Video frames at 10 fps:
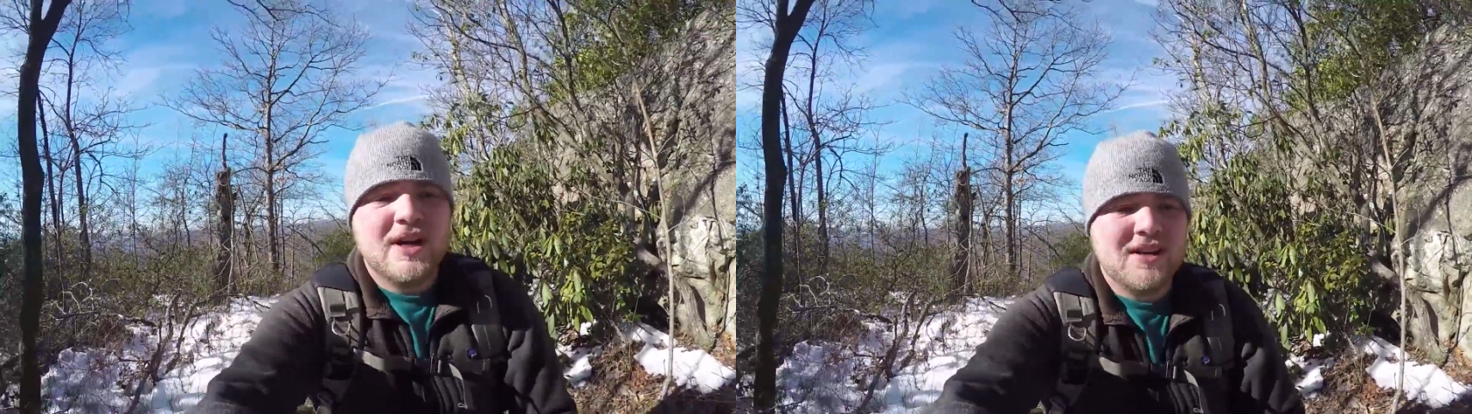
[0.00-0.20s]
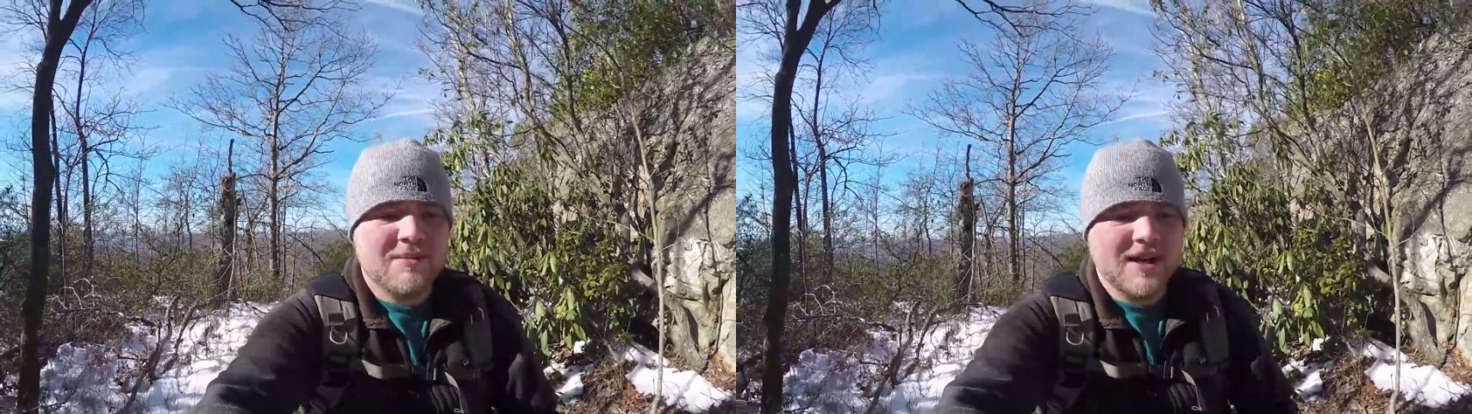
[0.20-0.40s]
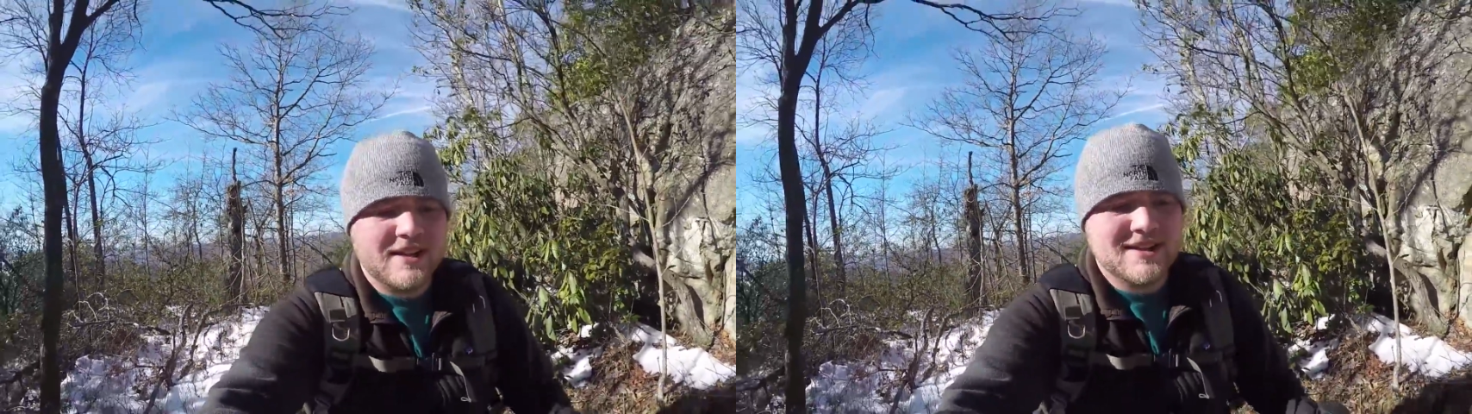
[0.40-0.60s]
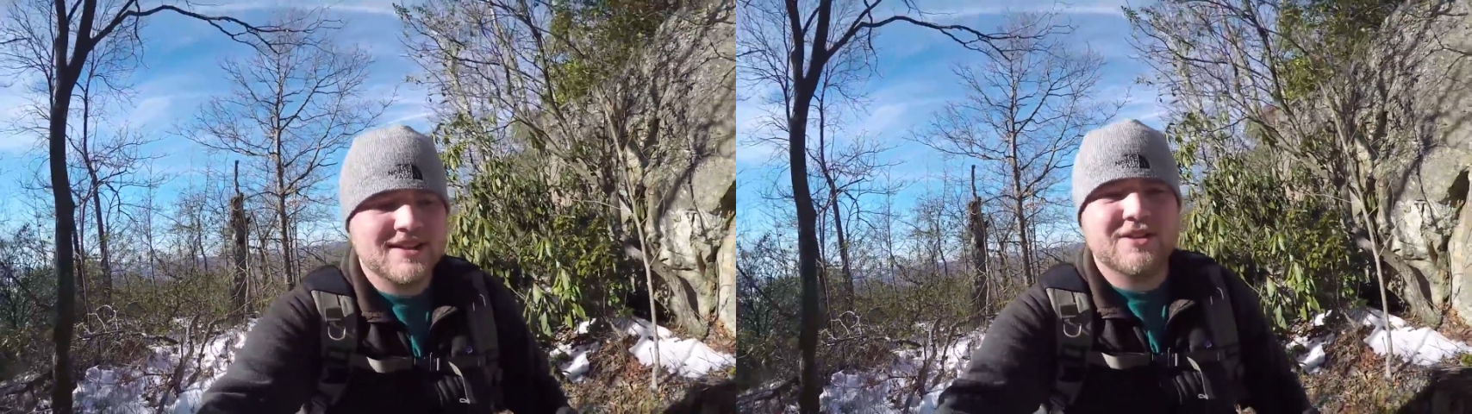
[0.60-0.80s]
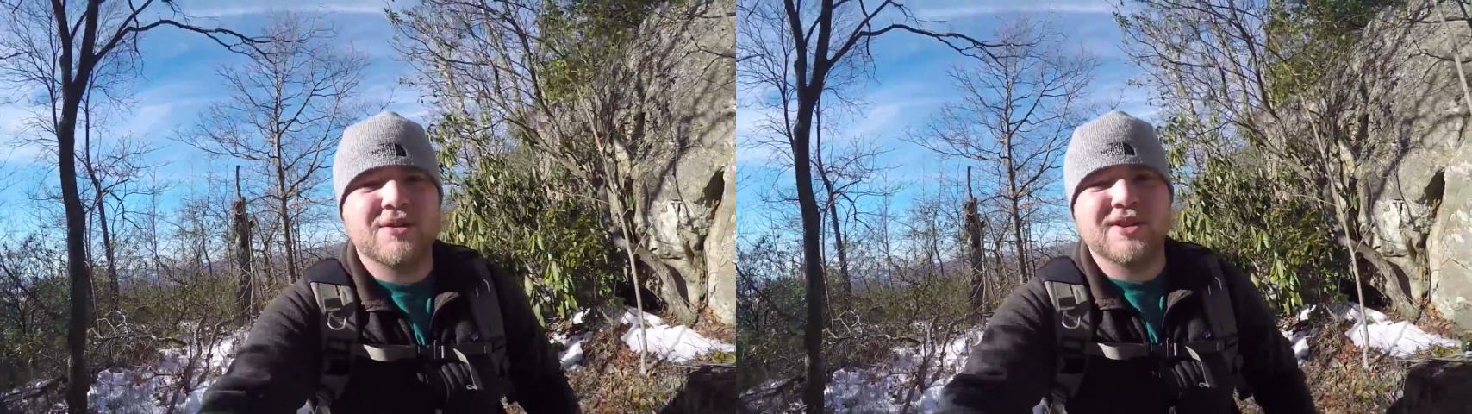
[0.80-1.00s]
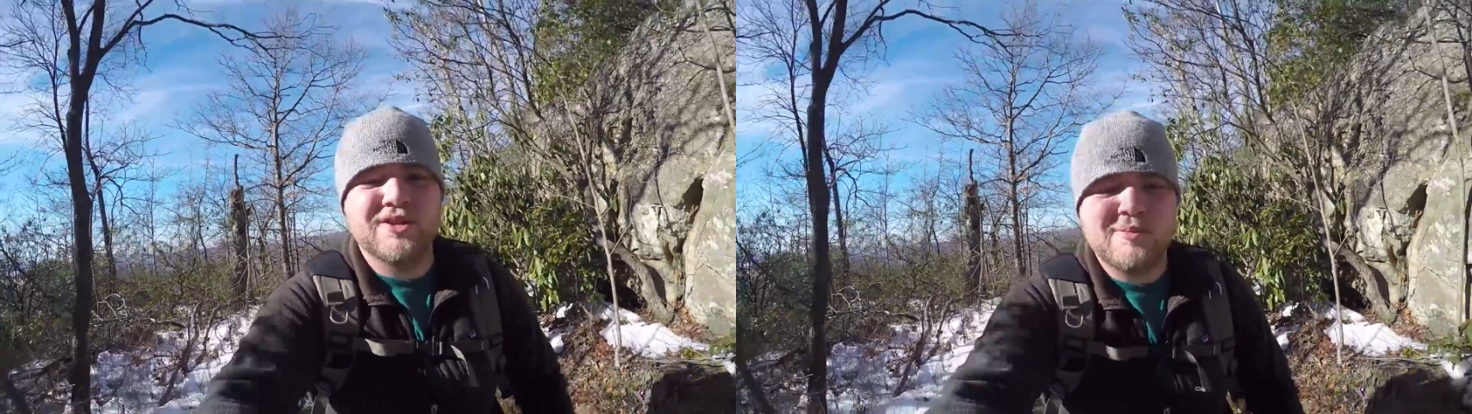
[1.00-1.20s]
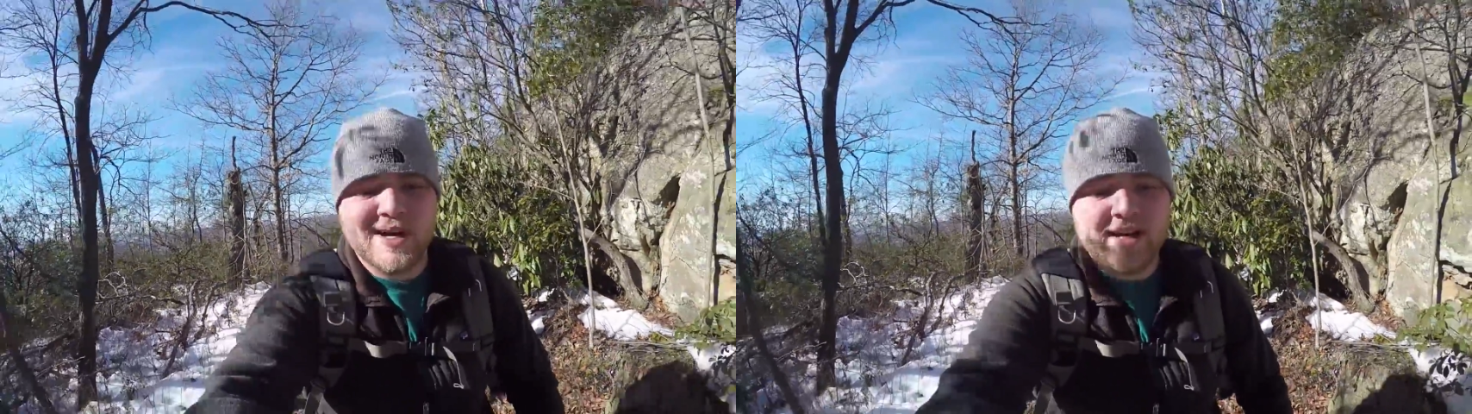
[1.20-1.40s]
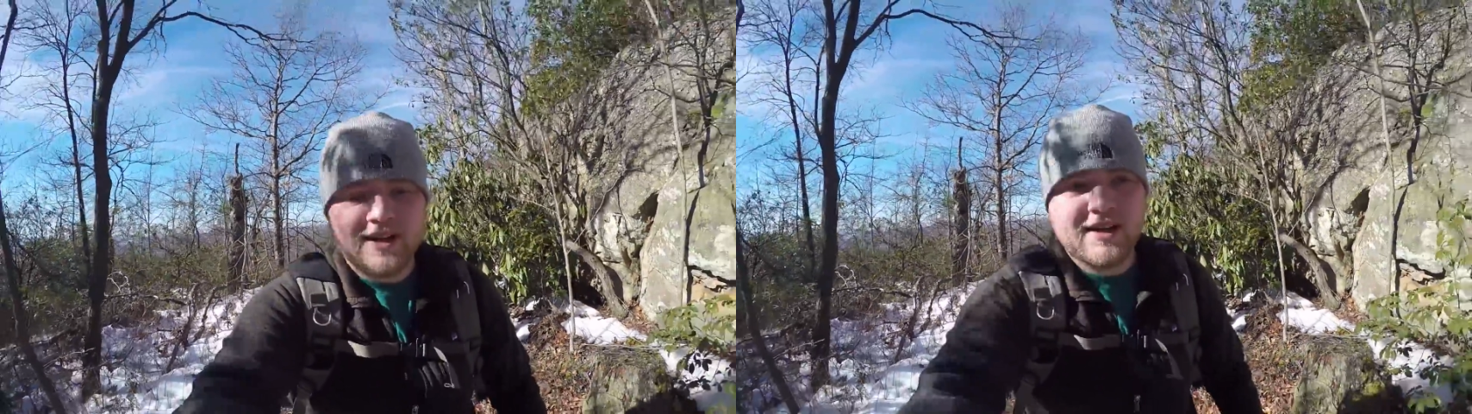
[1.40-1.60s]
way to make this into a loop
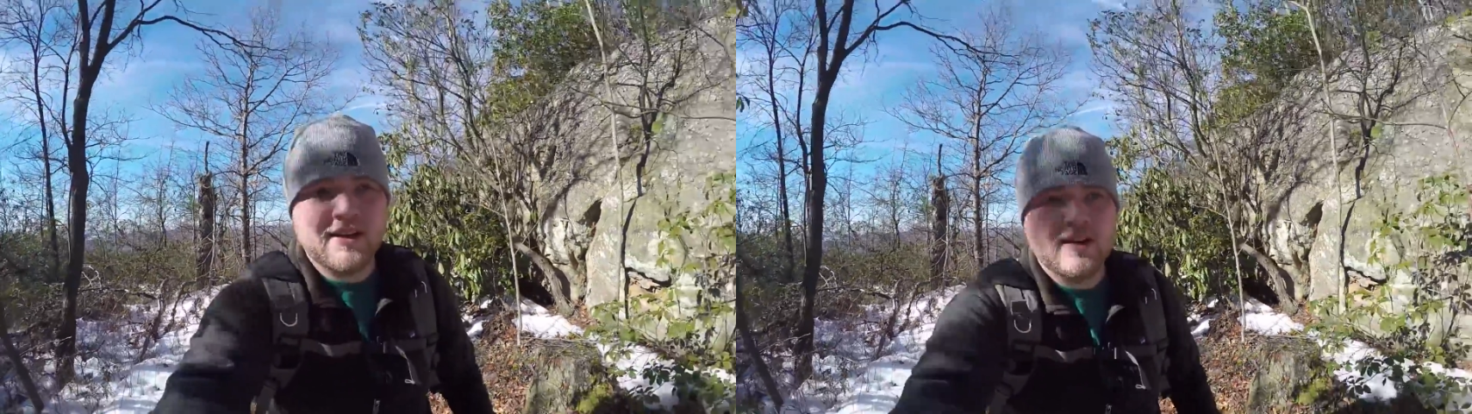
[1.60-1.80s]
hike